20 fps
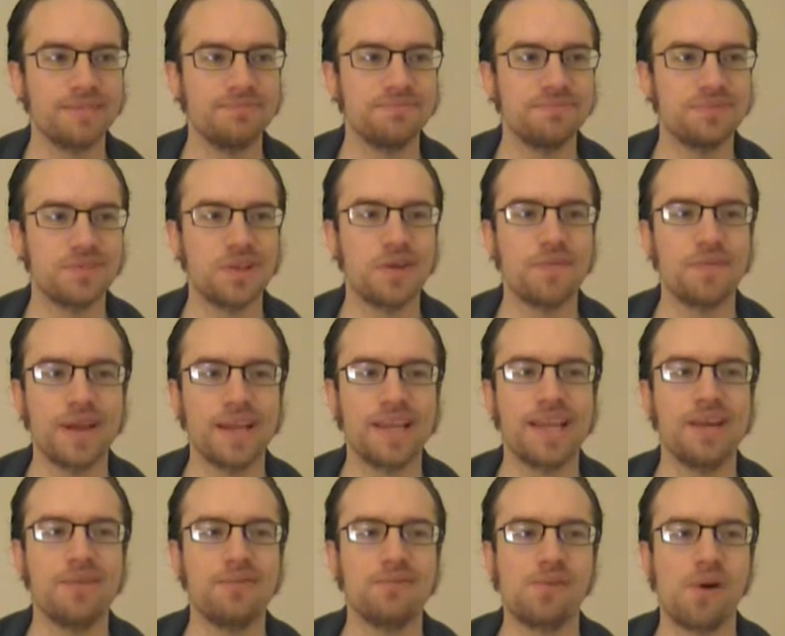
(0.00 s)
stuff I
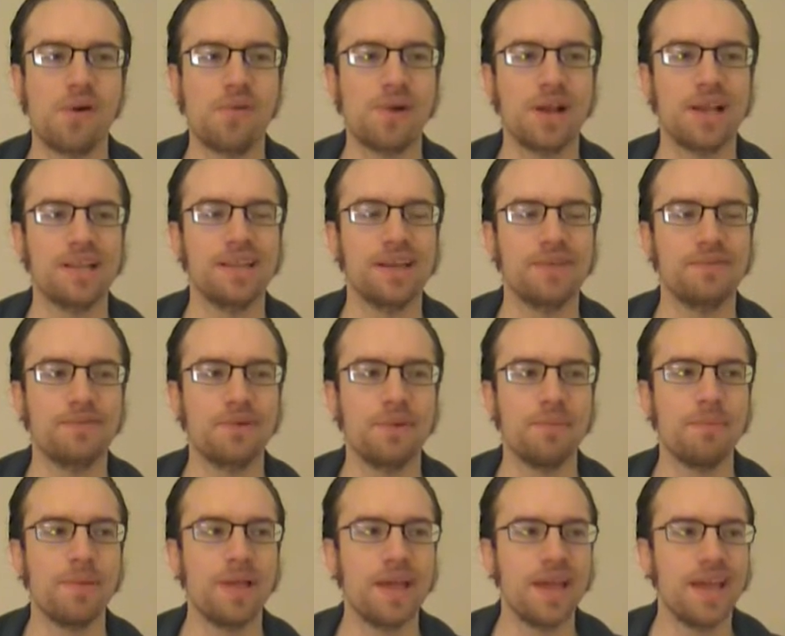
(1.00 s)
can recollect
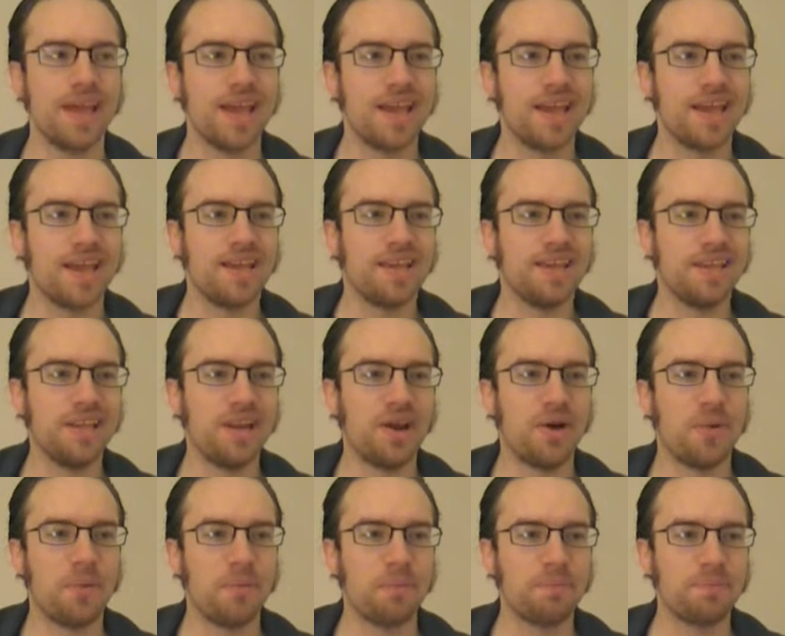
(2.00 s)
from, you
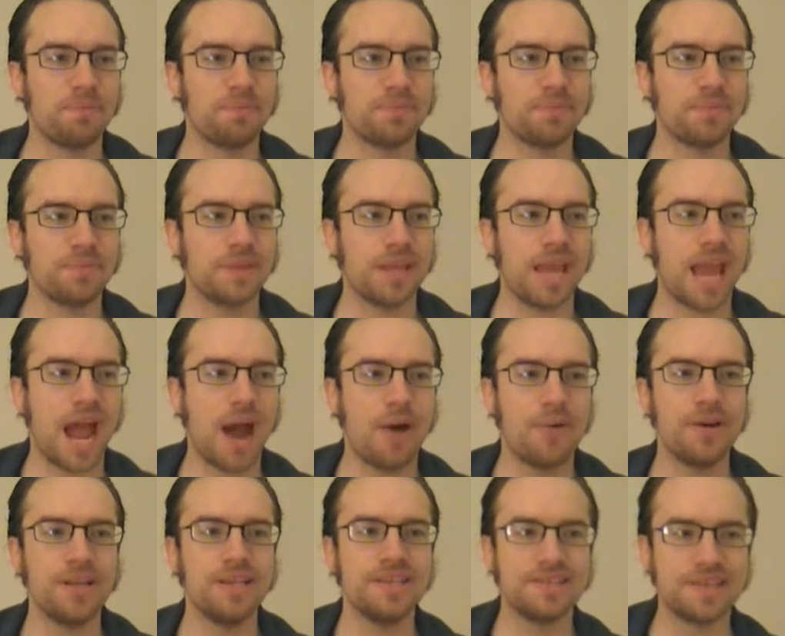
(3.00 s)
know,
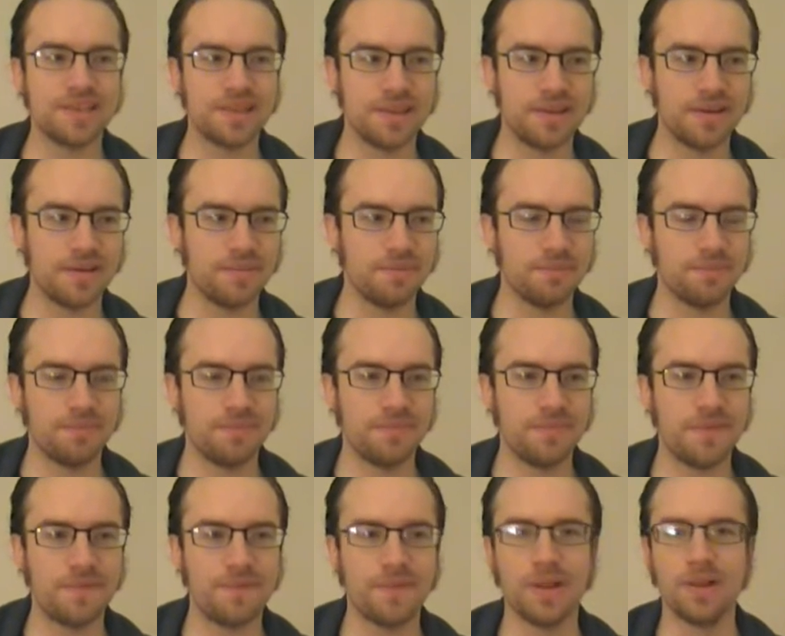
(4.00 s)
how it is in the
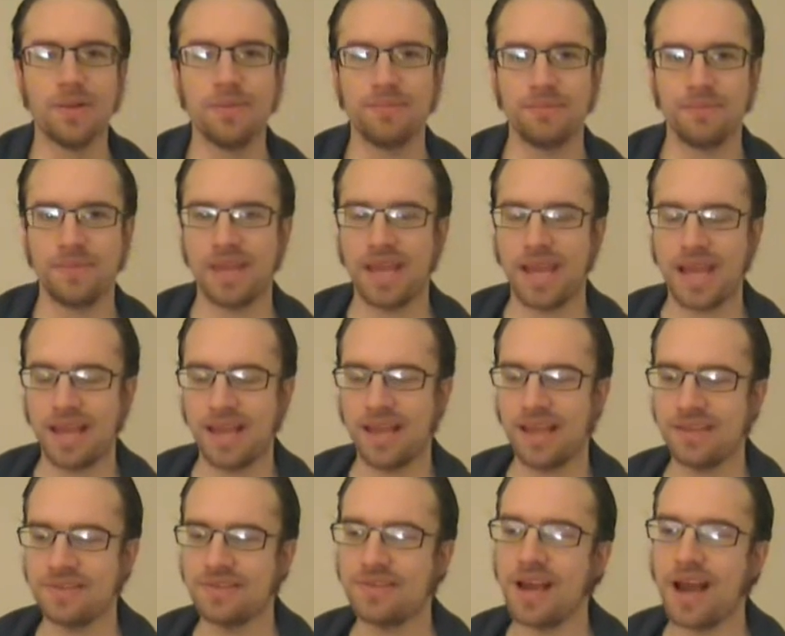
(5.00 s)
film
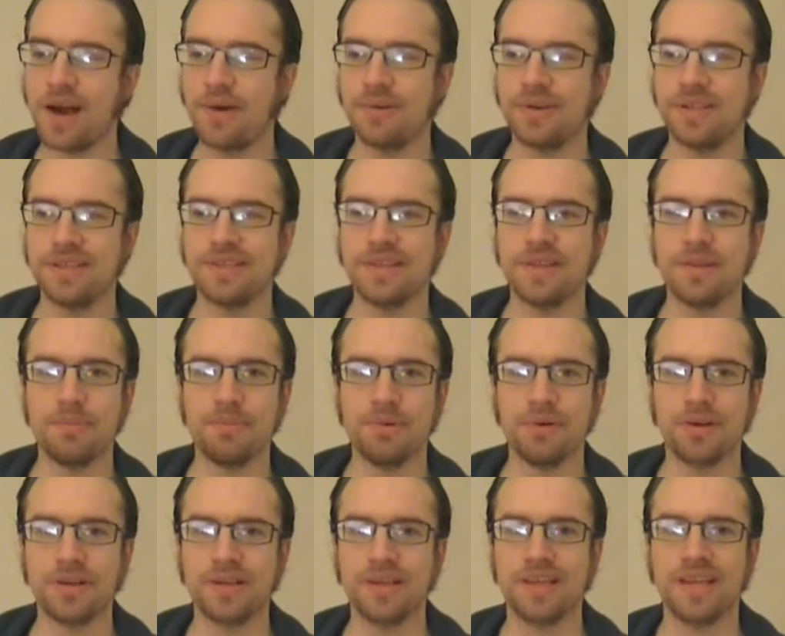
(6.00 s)
as to how it is in the
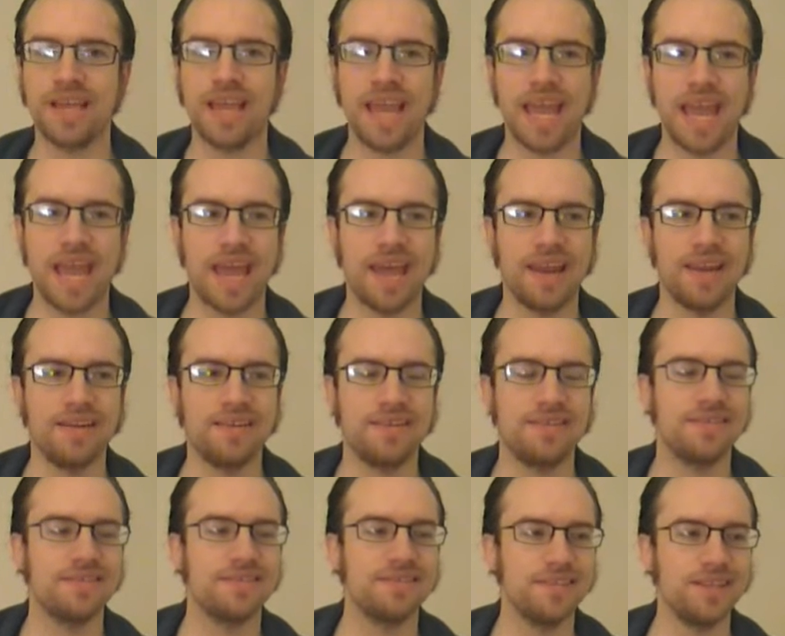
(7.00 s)
book, and,
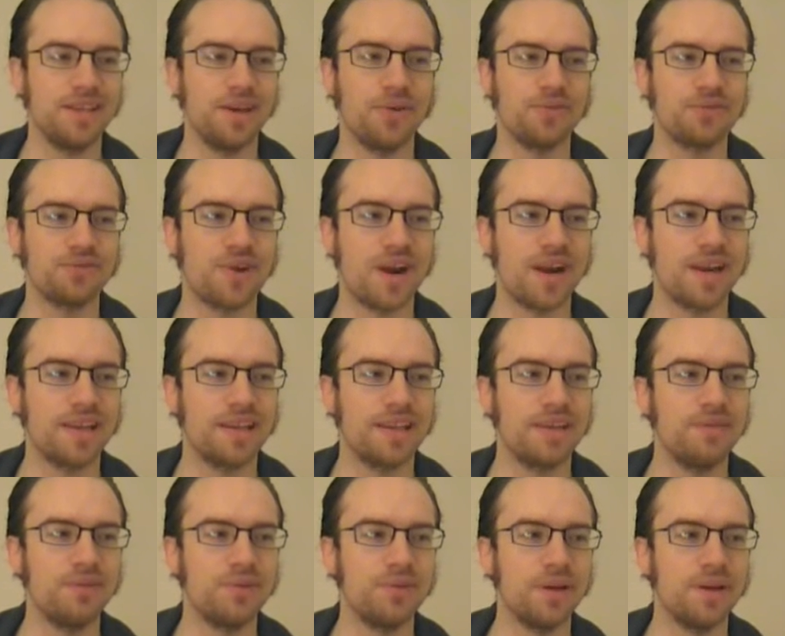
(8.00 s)
you know, try to
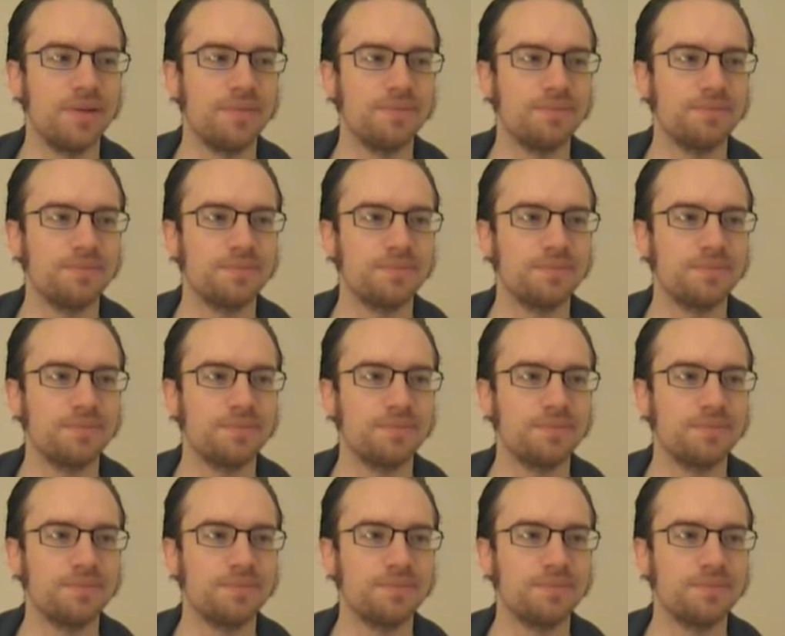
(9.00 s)
give you an